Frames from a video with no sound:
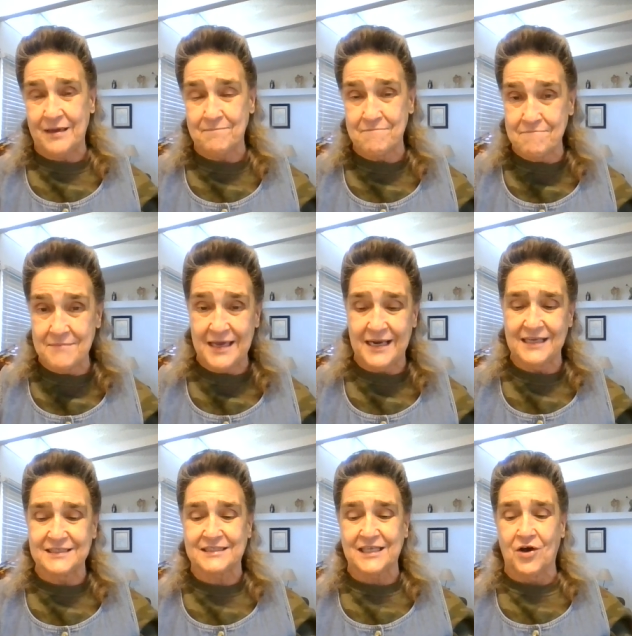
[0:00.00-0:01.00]

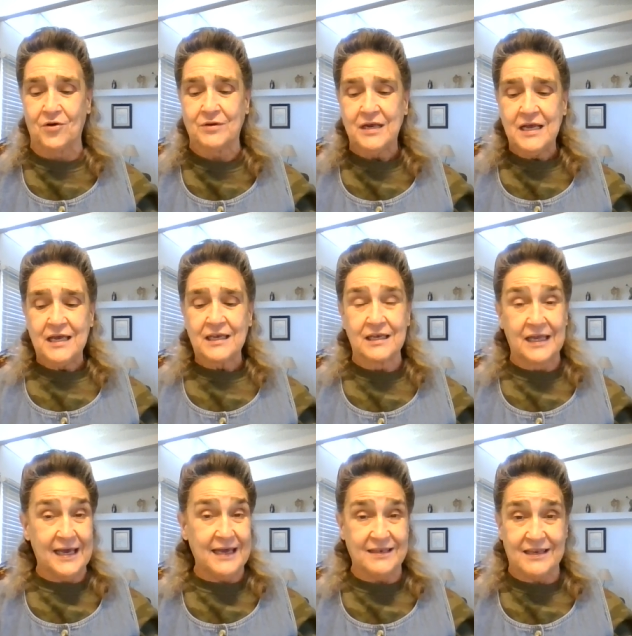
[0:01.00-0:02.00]
minutes on
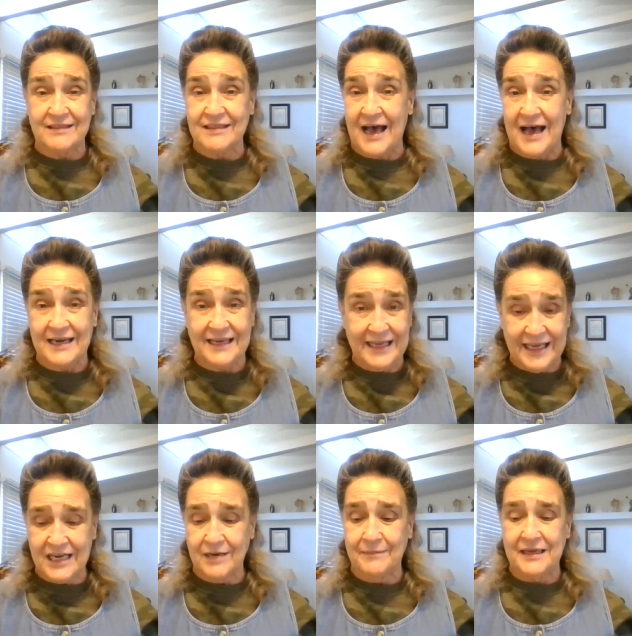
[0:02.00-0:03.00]
let thine
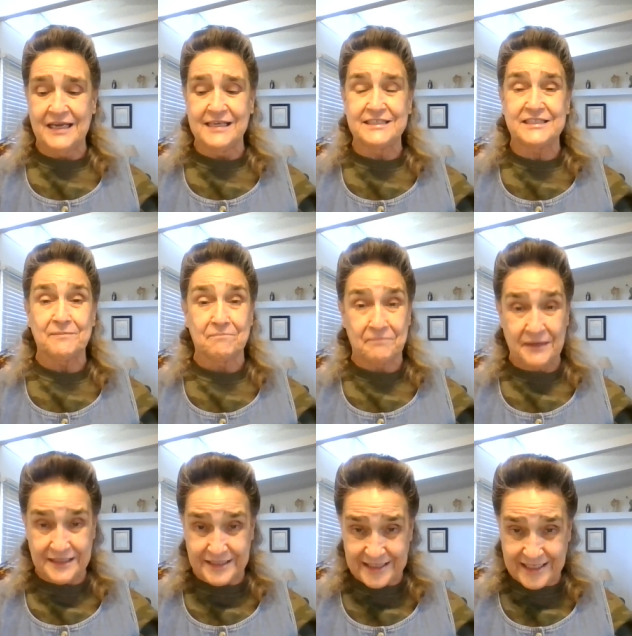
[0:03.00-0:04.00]
enemies
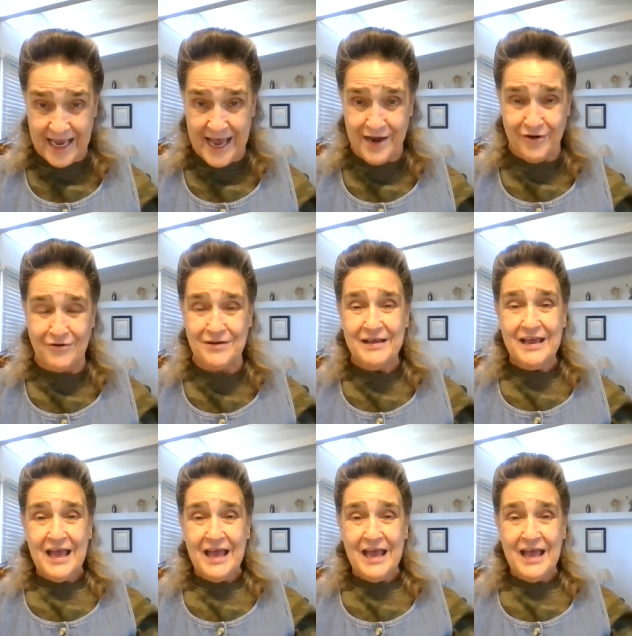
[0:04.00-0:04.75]
be scattered.